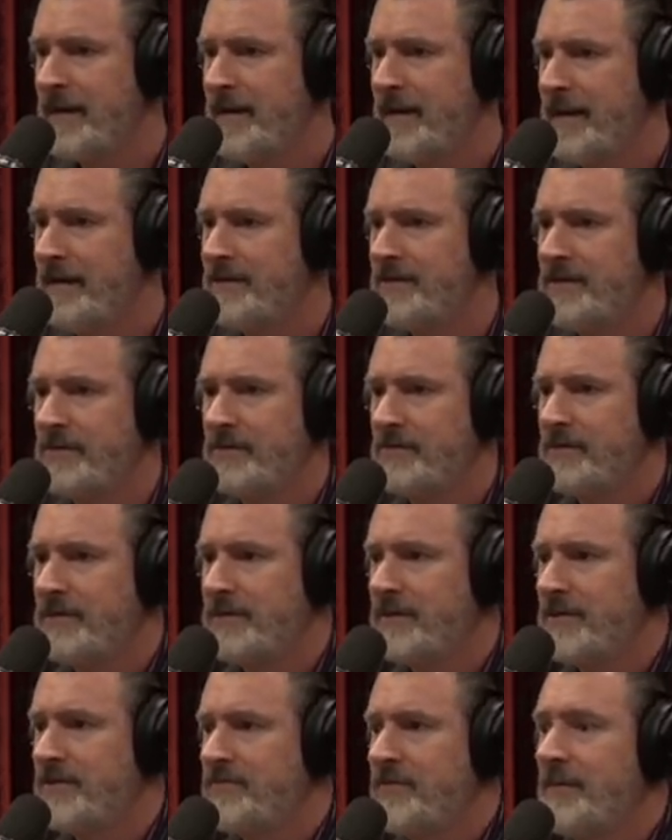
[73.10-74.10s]
And so
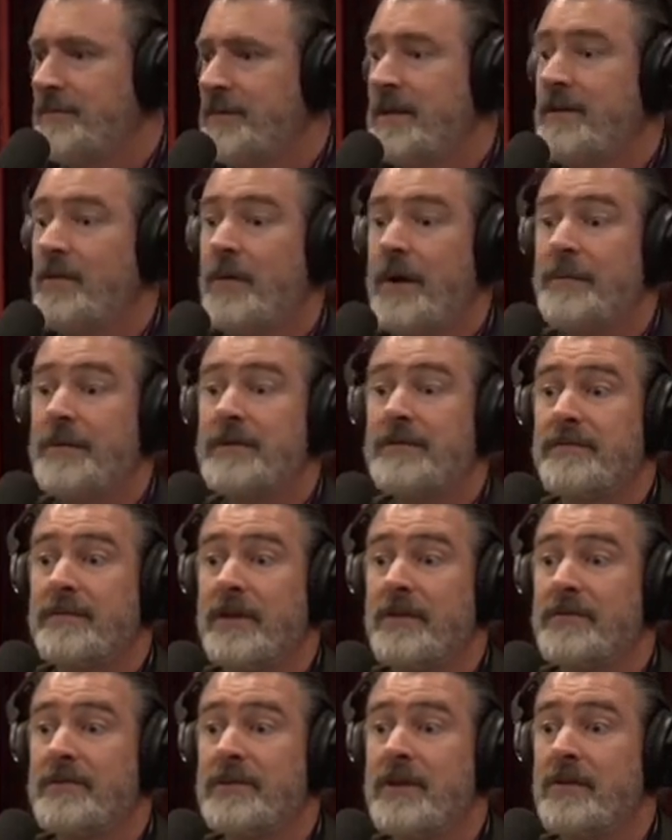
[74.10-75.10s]
disrupting the weapons
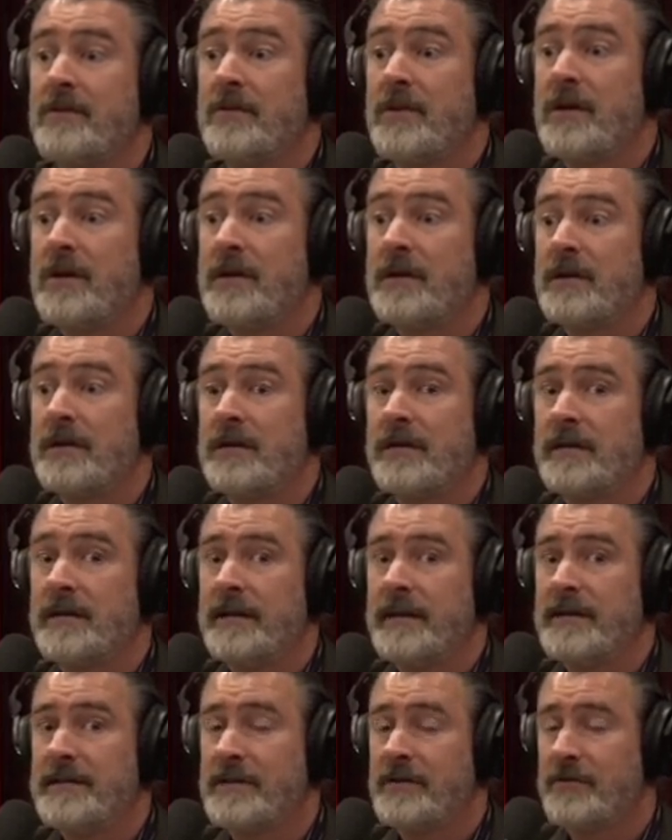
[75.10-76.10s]
flows no longer
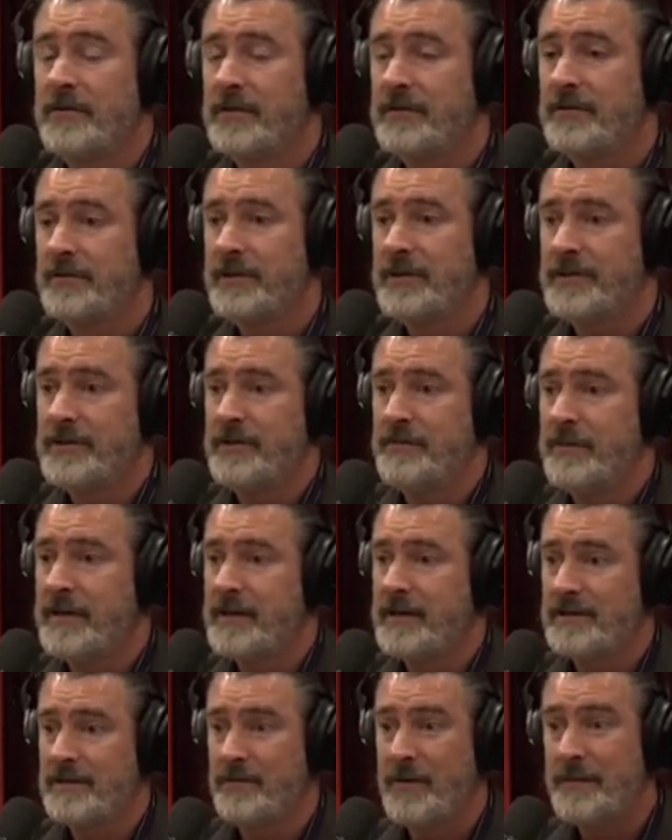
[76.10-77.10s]
is a critical issue
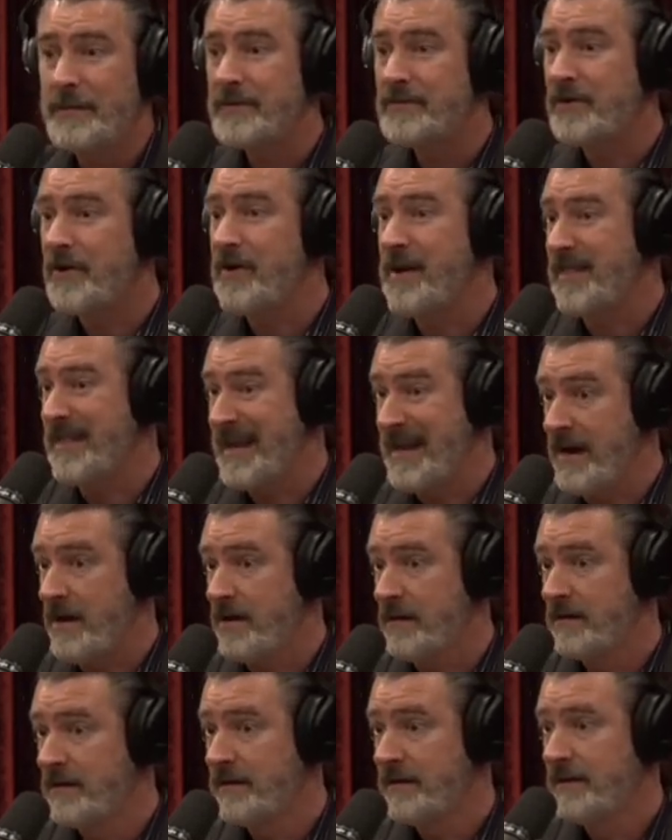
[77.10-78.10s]
because the weapons are already
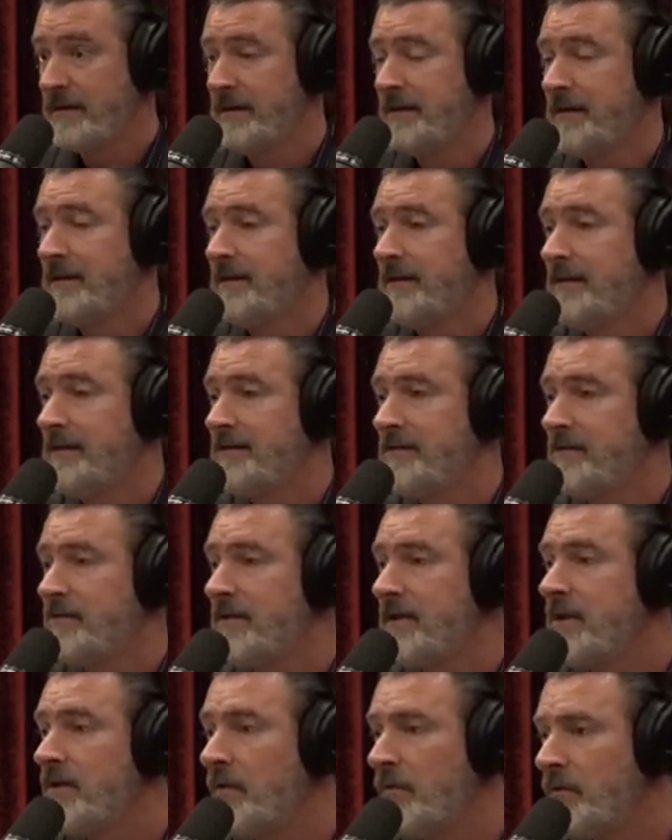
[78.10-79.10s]
there. So
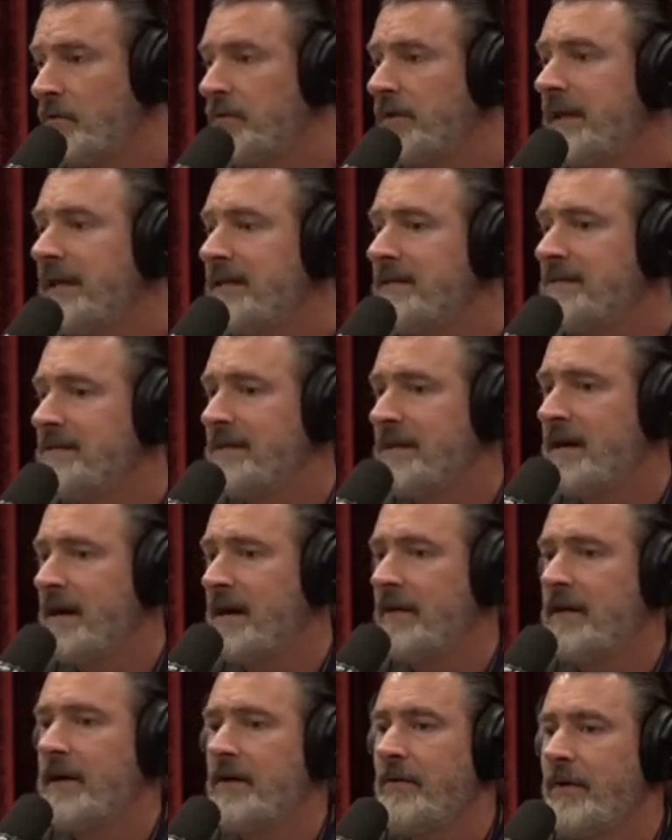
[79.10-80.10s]
the only
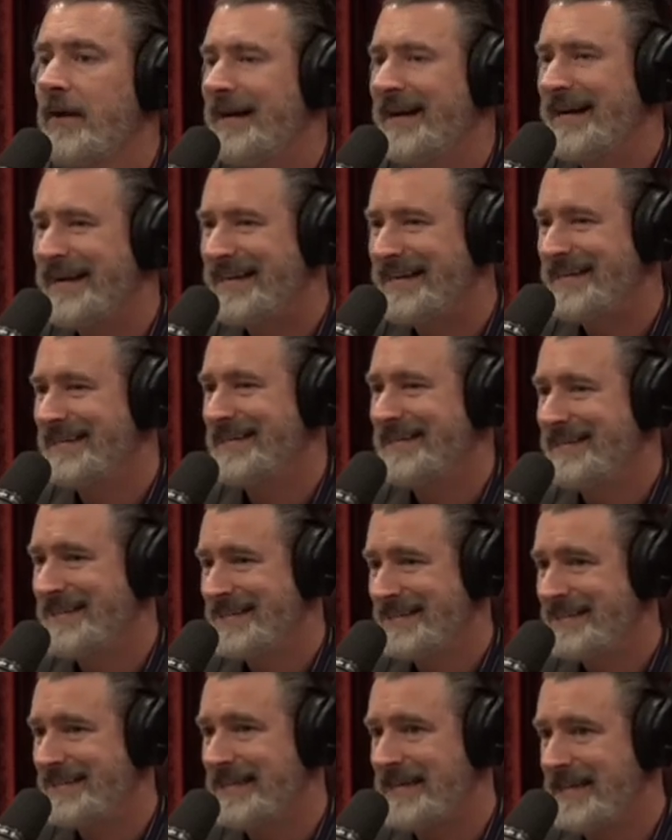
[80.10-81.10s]
scenario I can
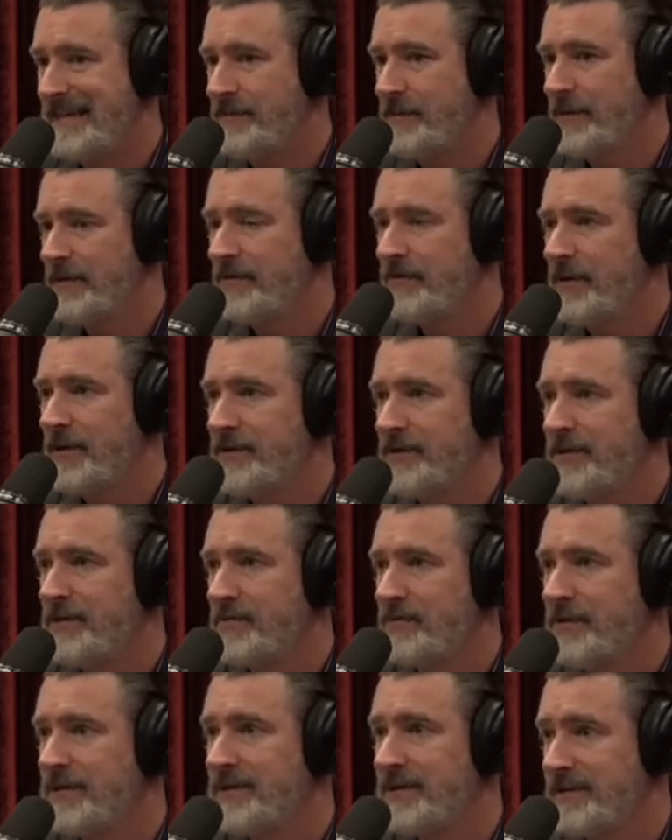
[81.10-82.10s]
see where the
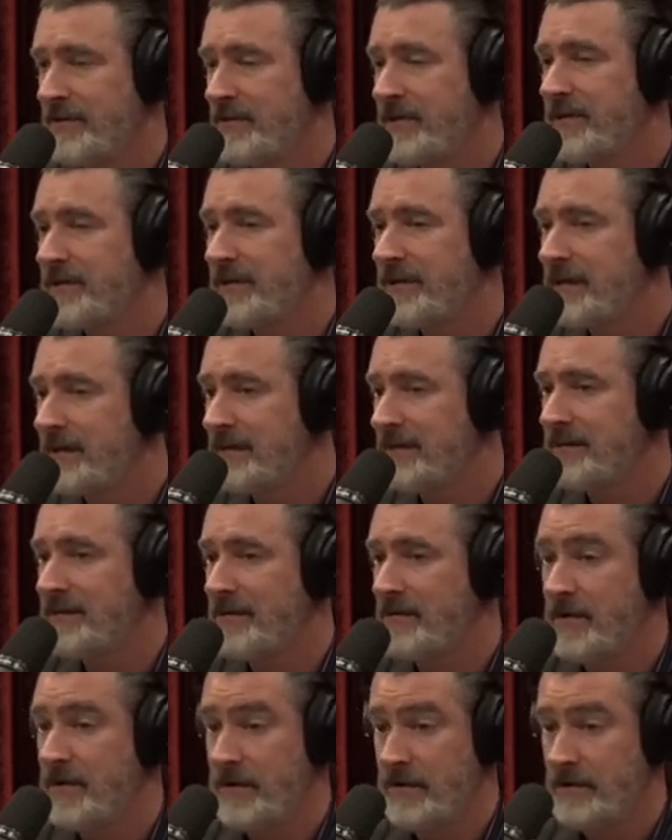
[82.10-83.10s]
Russians would seriously
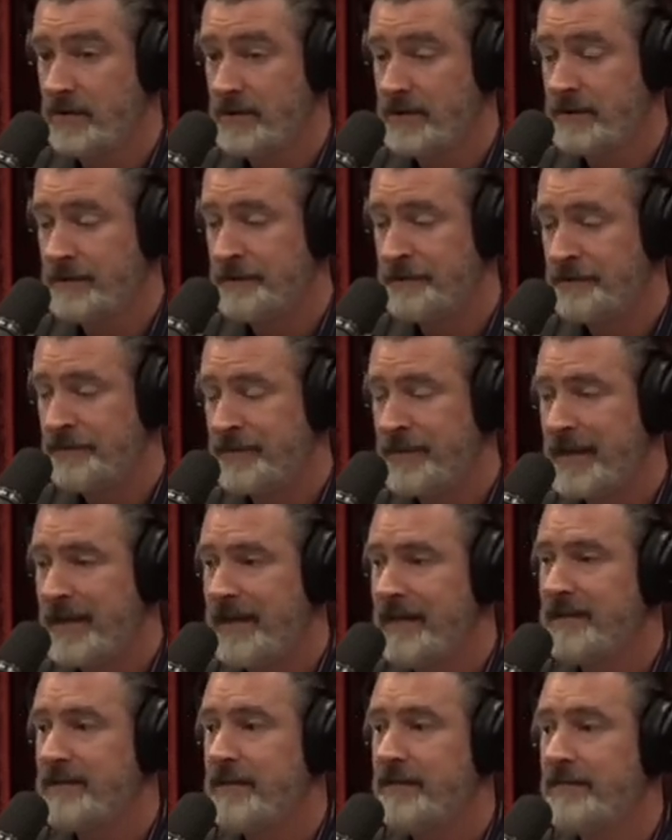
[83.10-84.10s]
consider nukes
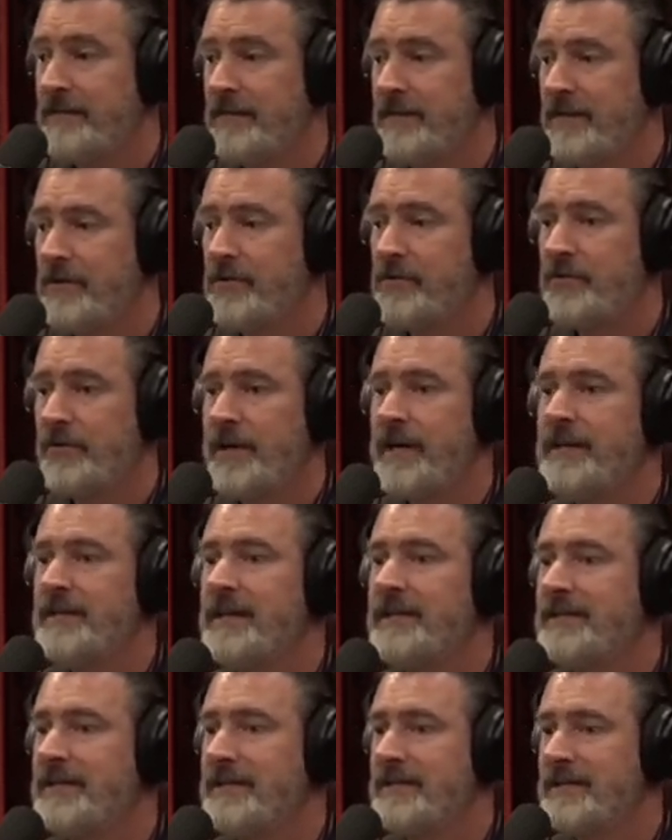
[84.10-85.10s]
is if Ukraine
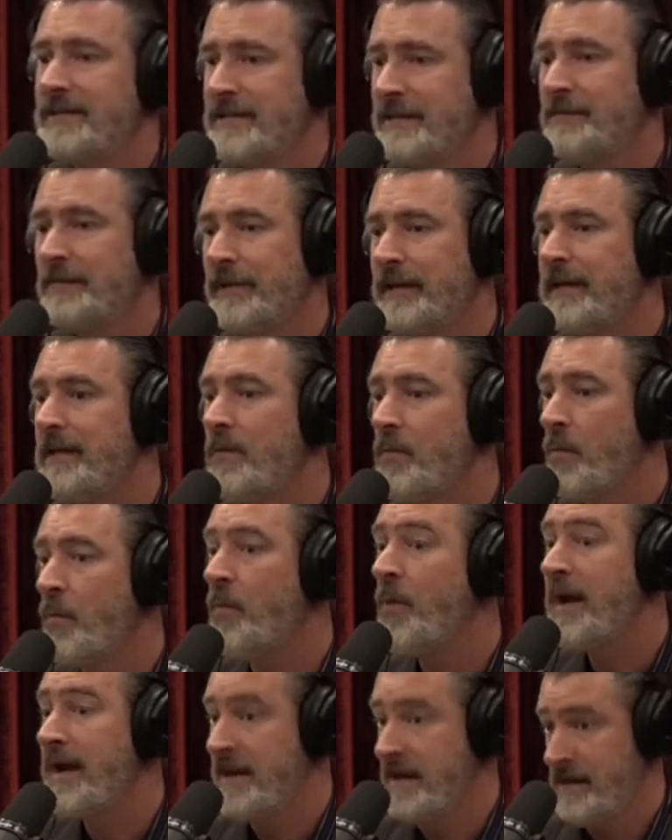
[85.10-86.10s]
doesn't simply
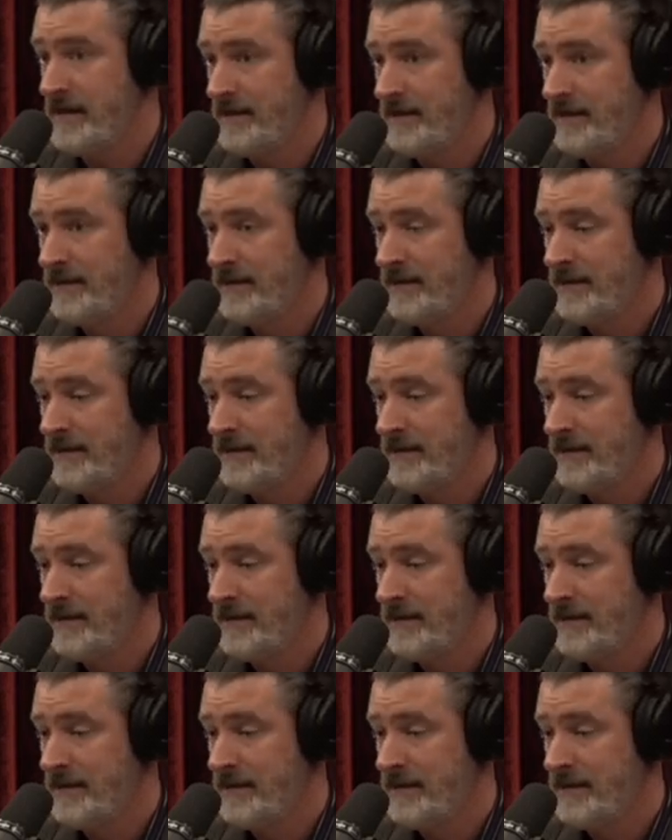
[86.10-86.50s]
win,